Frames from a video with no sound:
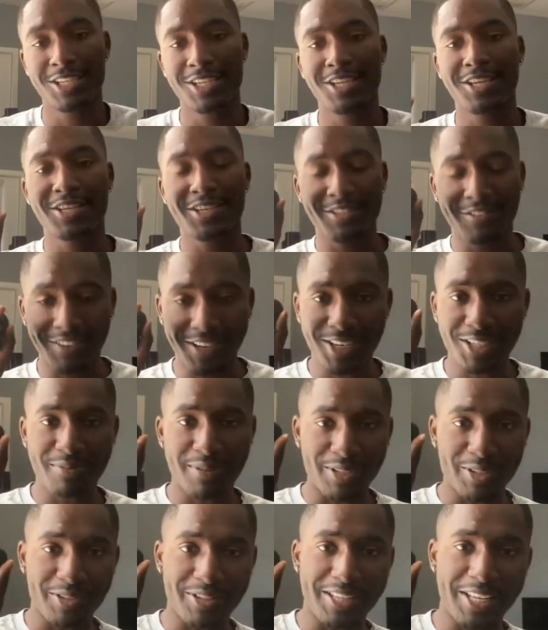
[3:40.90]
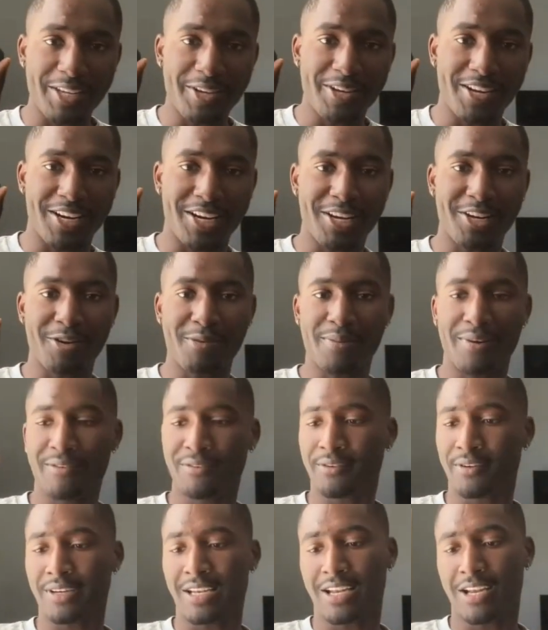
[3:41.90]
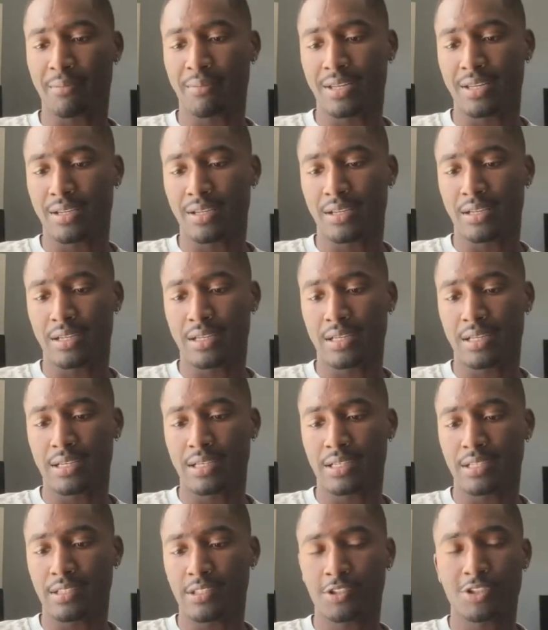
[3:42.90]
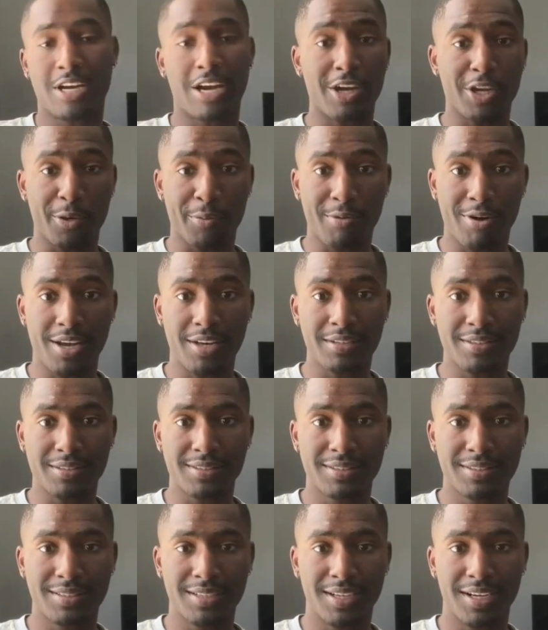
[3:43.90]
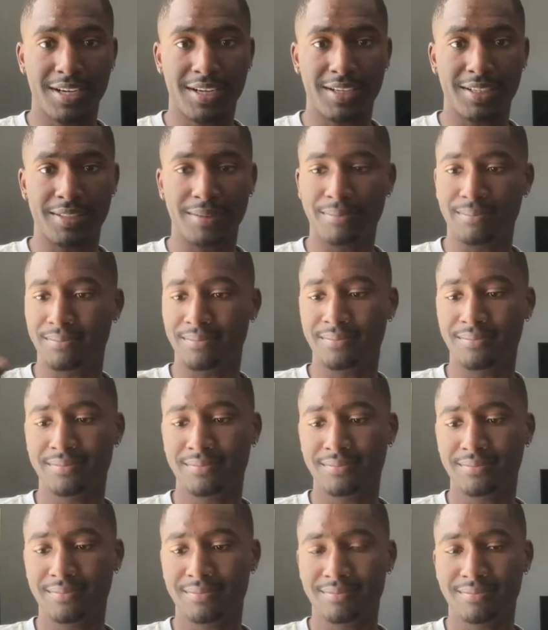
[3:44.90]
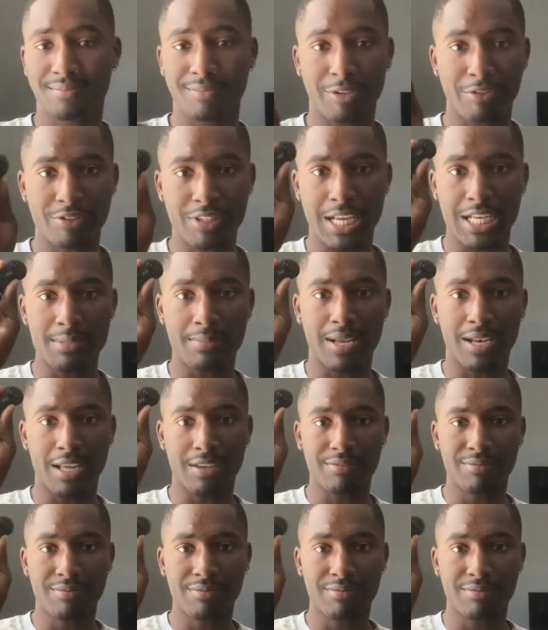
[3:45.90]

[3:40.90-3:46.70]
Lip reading: Very special thank you to Anki Remote for allowing me to try out your product. You've changed my life.